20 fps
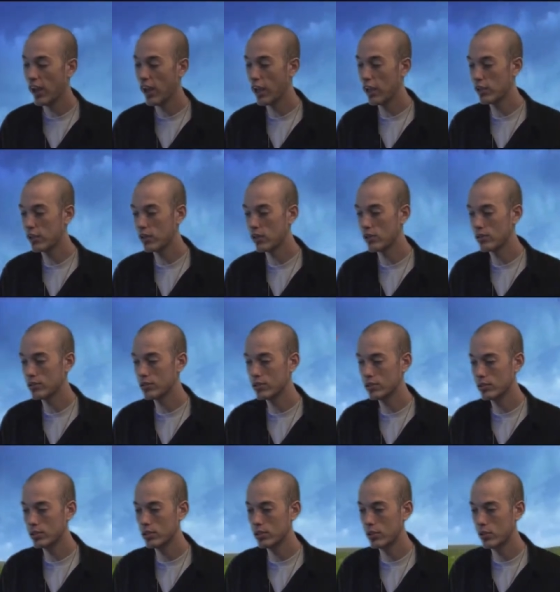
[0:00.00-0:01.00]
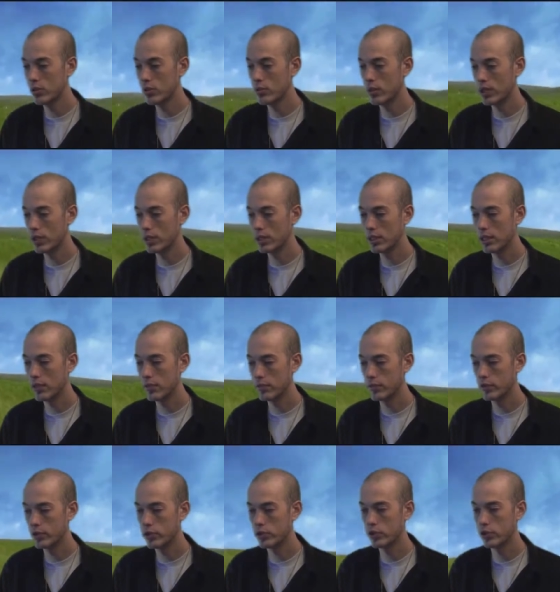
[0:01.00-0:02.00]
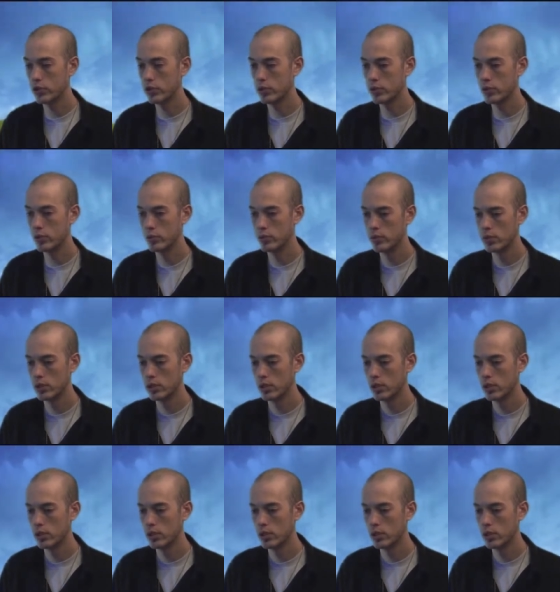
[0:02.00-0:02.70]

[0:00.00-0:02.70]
and also to know her well enough to